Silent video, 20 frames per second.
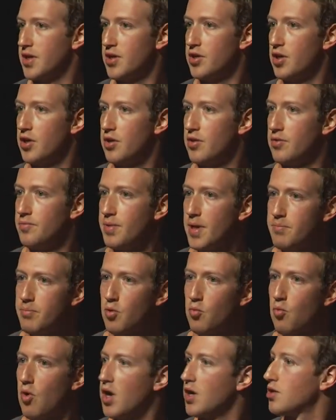And
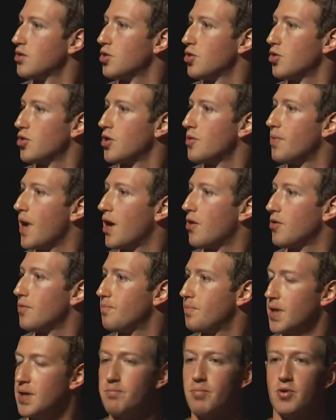people want to learn
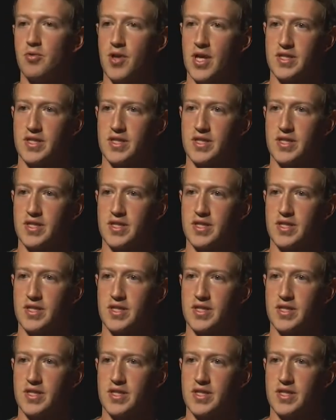about people.